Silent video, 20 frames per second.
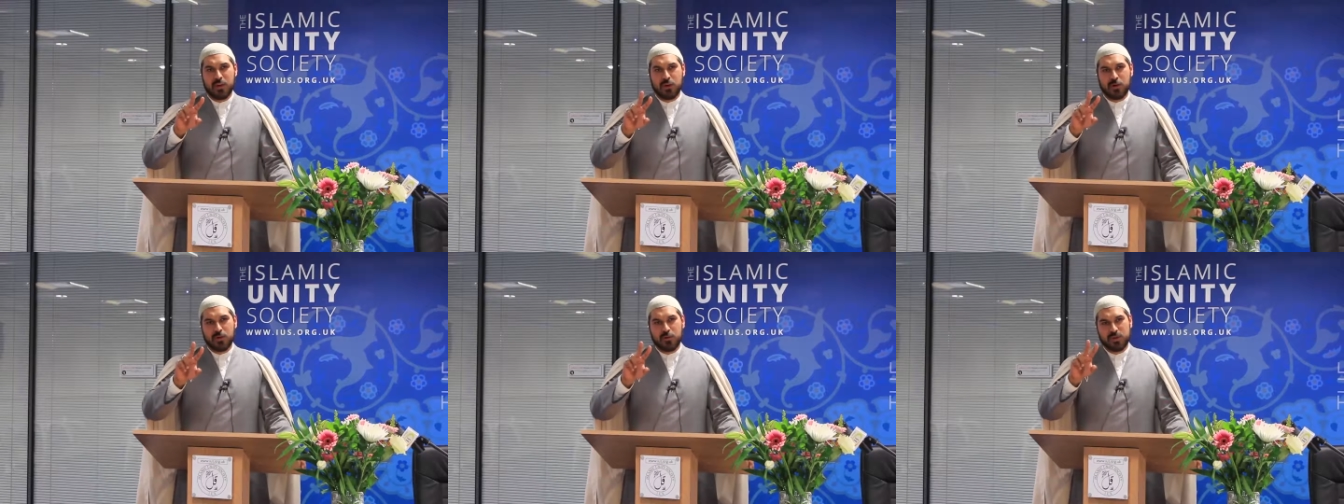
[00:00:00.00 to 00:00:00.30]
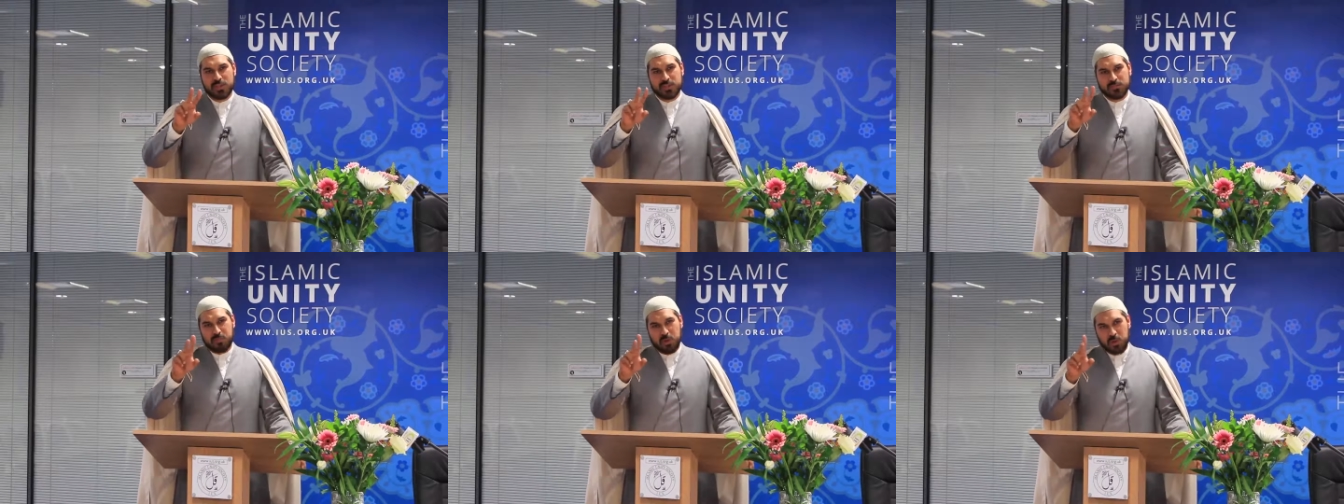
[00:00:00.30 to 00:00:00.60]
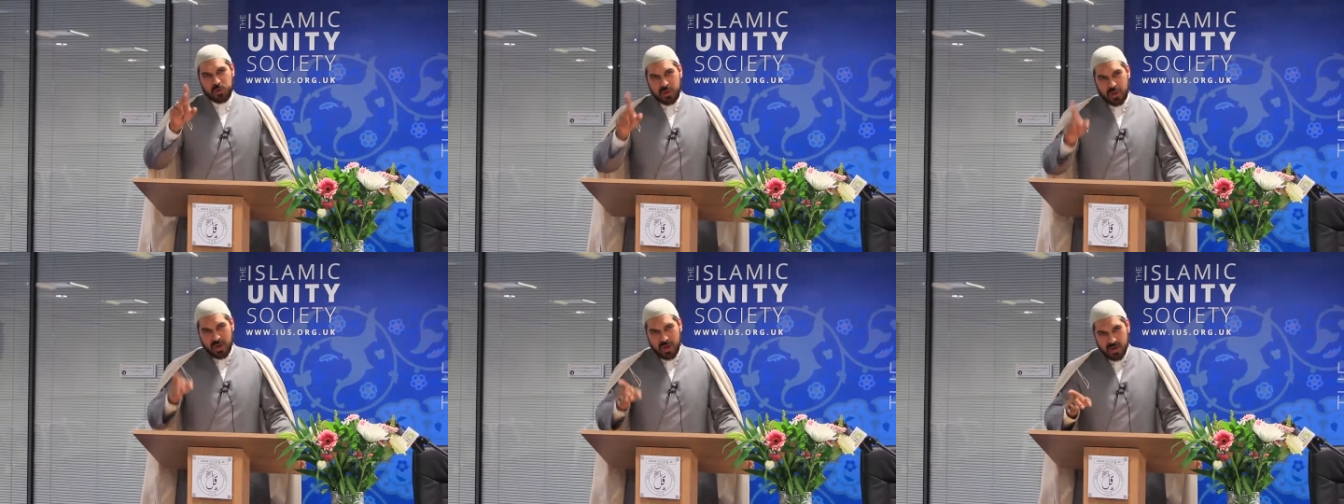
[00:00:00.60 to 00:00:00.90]
who is
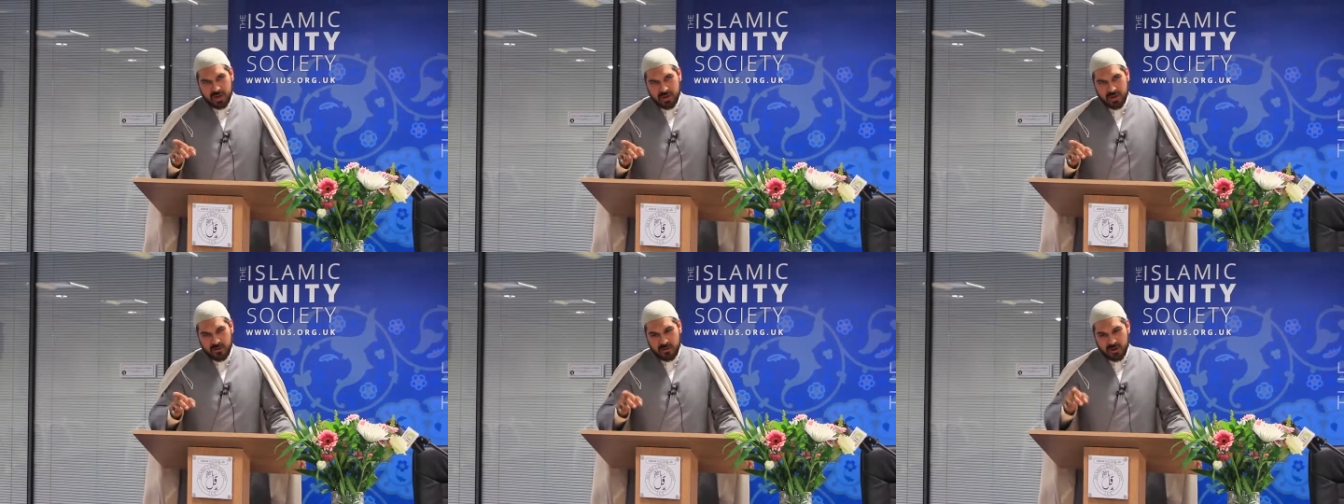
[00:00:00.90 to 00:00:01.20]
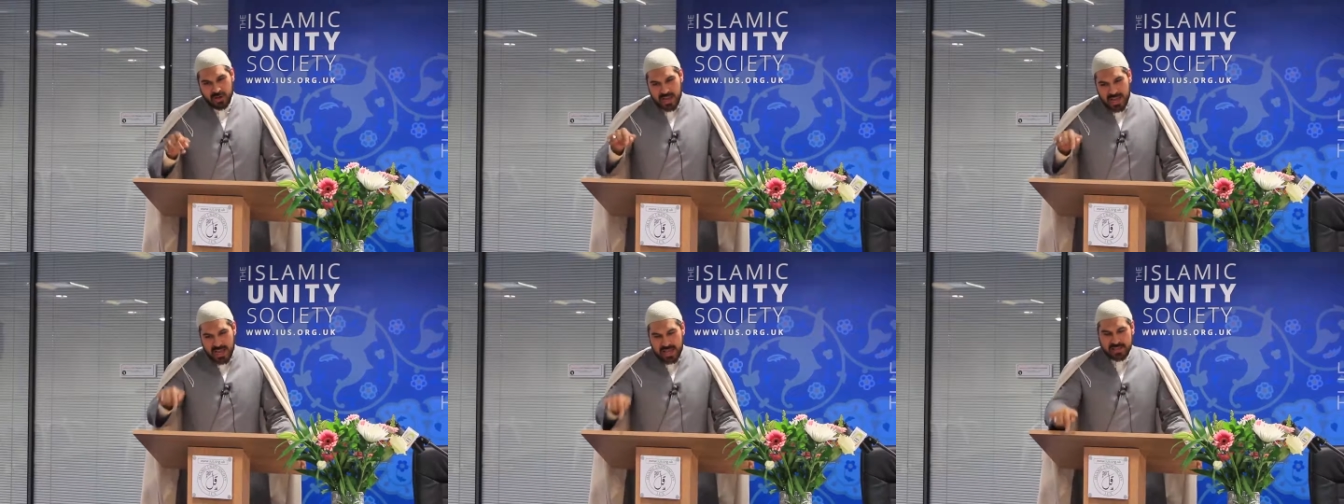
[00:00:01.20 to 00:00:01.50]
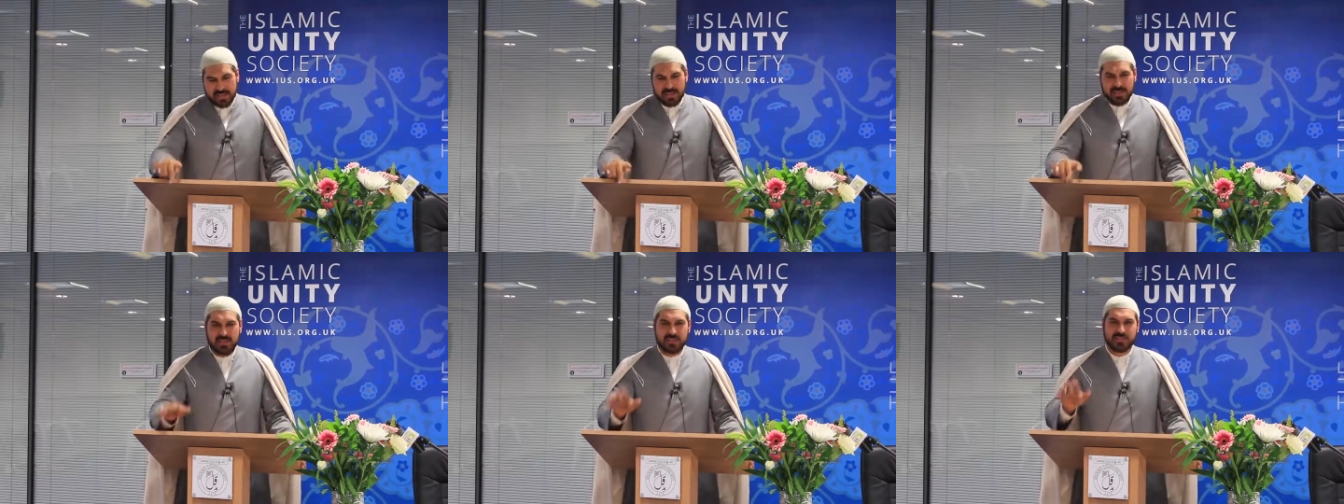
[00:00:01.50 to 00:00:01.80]
both hungry
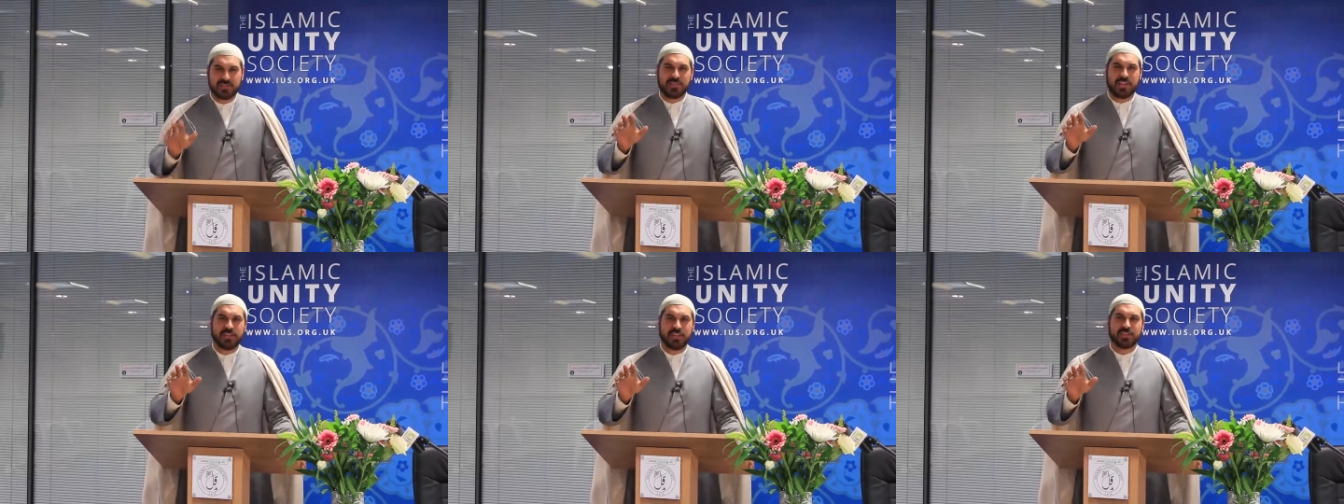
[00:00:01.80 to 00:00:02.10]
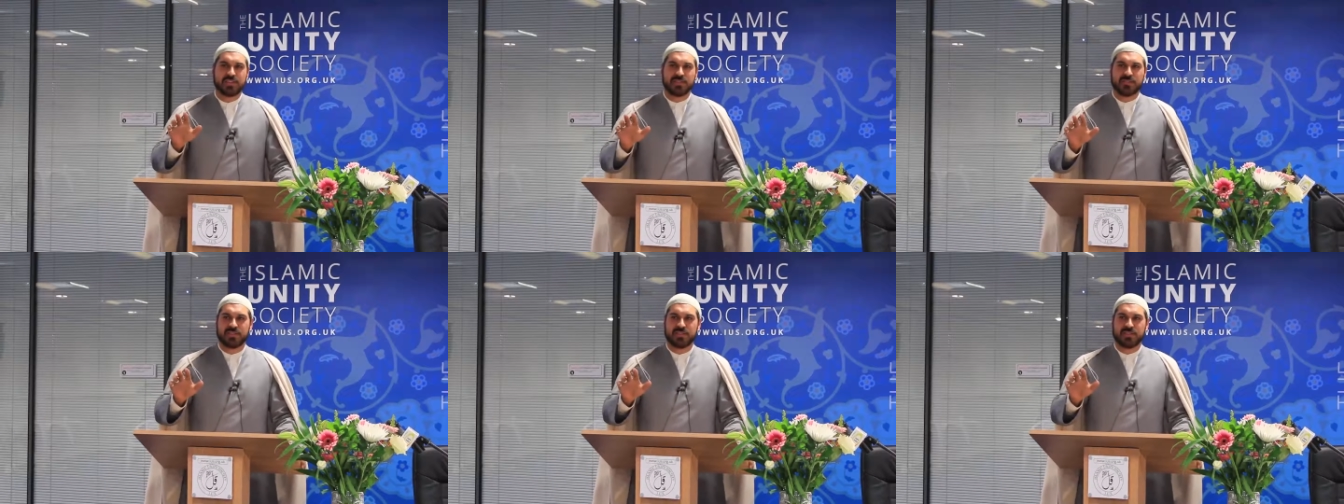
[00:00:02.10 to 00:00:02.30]
and in the state of